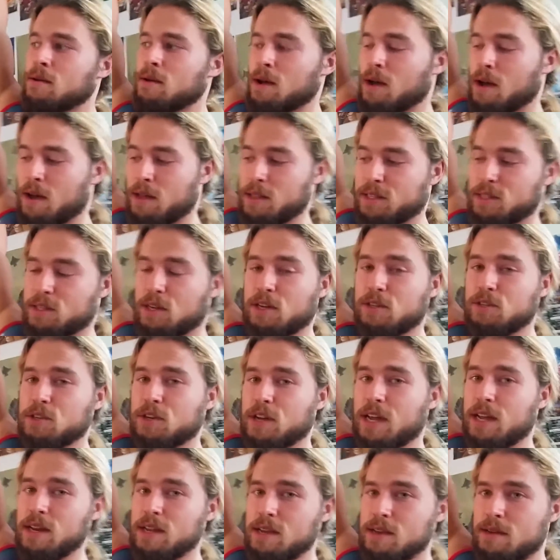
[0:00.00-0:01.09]
This is
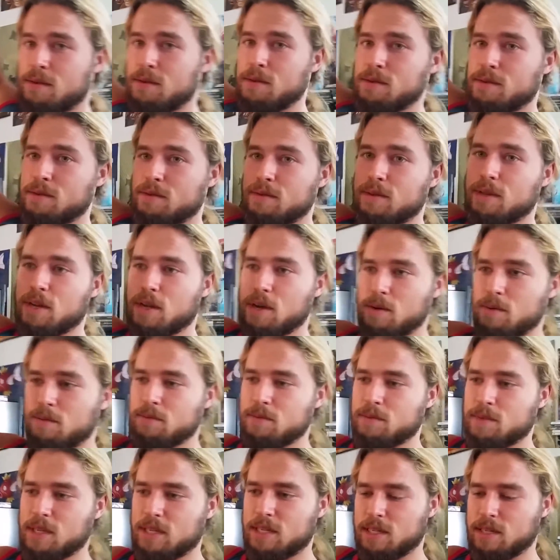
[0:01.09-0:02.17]
180, you know,
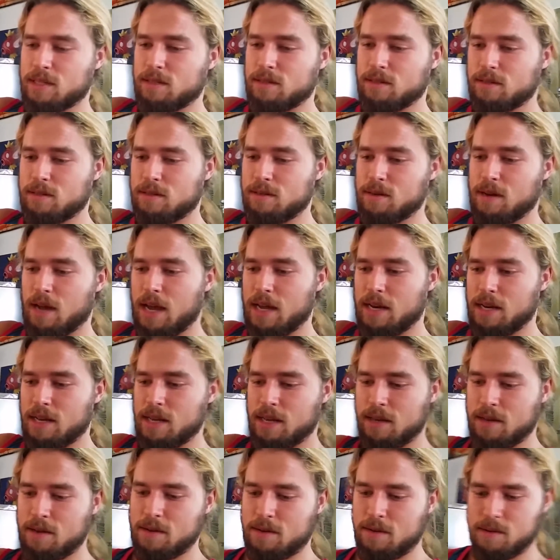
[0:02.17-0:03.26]
this is
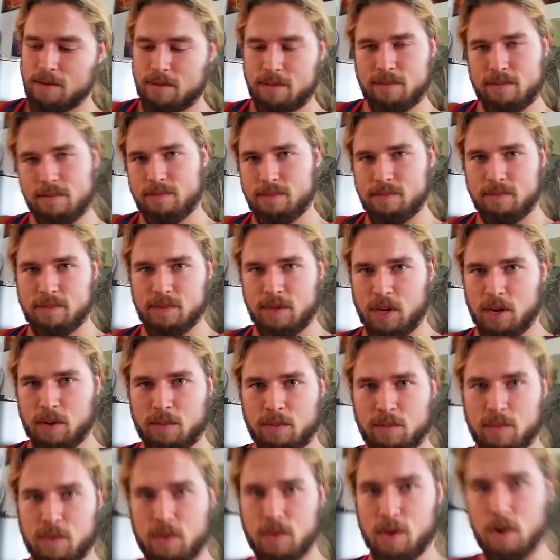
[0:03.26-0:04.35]
90, you know,
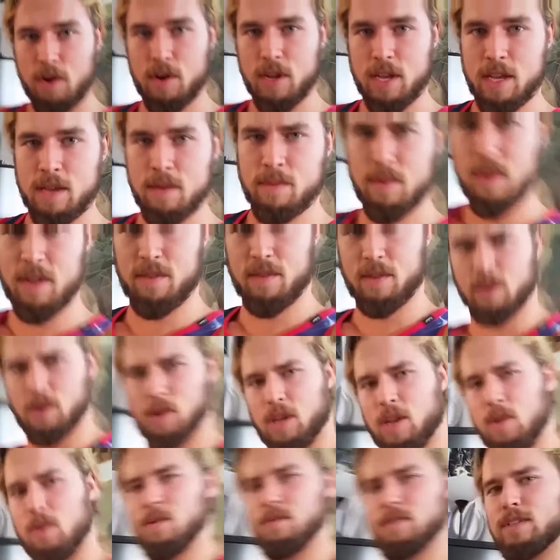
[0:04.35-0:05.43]
30.
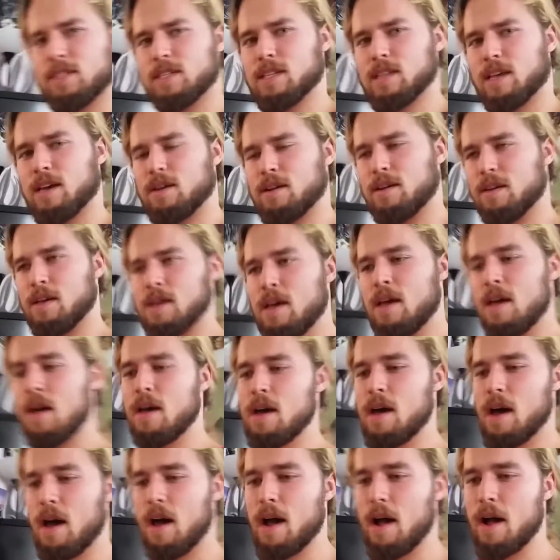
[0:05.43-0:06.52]
Can you even see that?
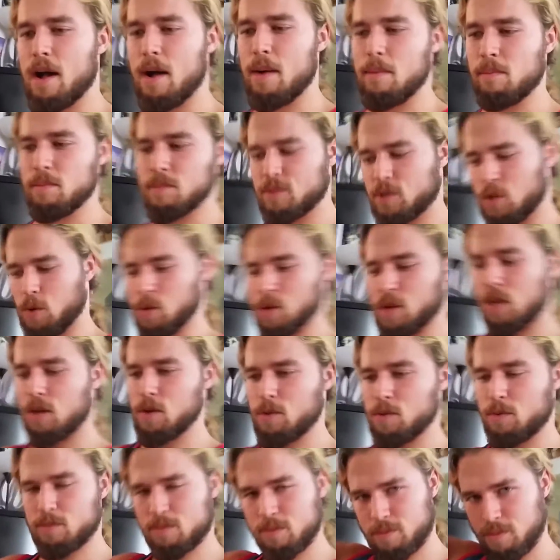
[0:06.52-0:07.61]
So
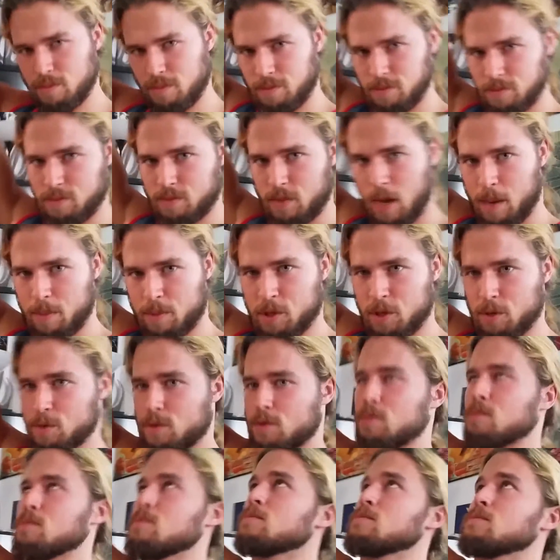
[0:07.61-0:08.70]
acute,
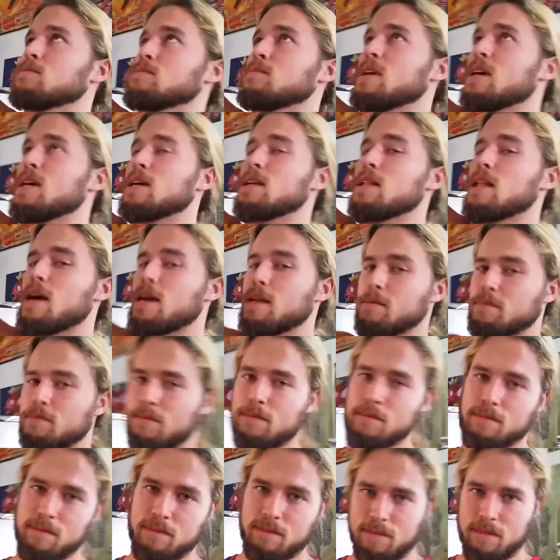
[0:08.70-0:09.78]
obtuse, incline,
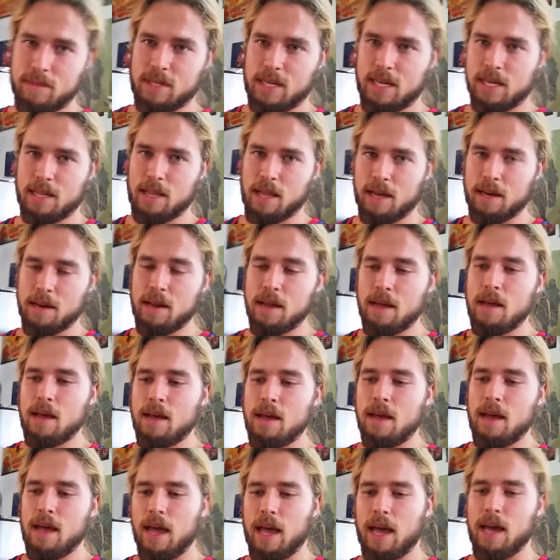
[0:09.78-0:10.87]
decline.
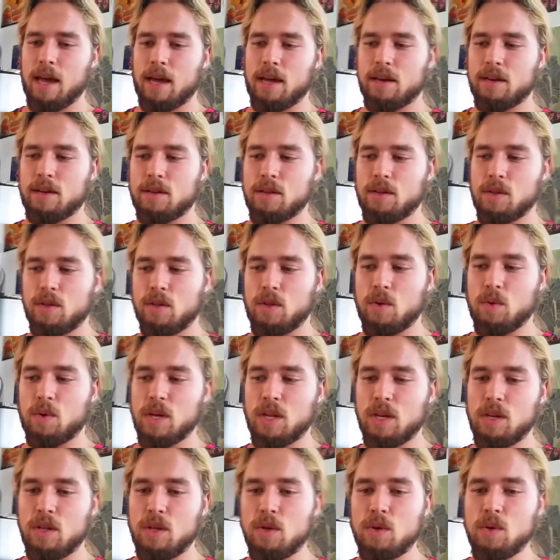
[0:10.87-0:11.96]
And you
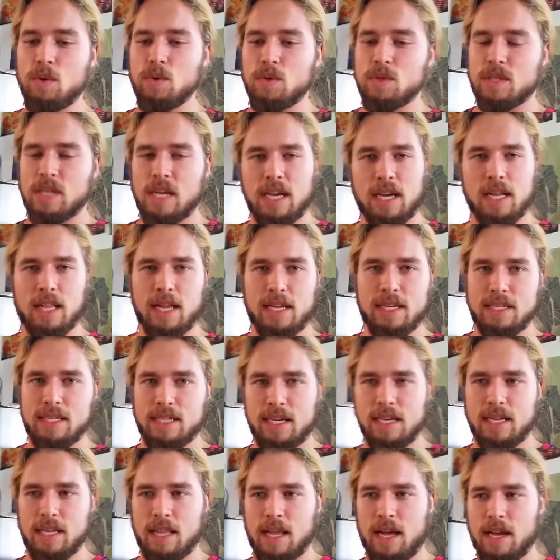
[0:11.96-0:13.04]
can use incline,
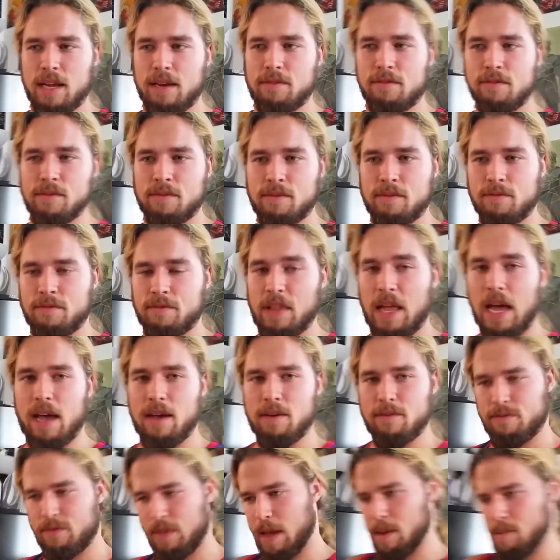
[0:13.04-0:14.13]
decline,
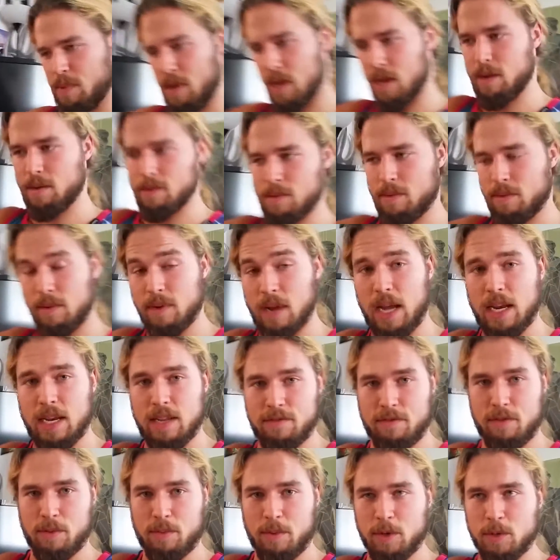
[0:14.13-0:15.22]
flat being 90
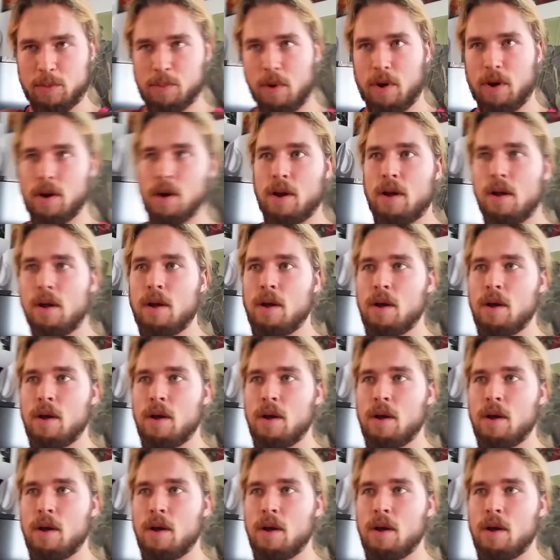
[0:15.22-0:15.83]
for the most part,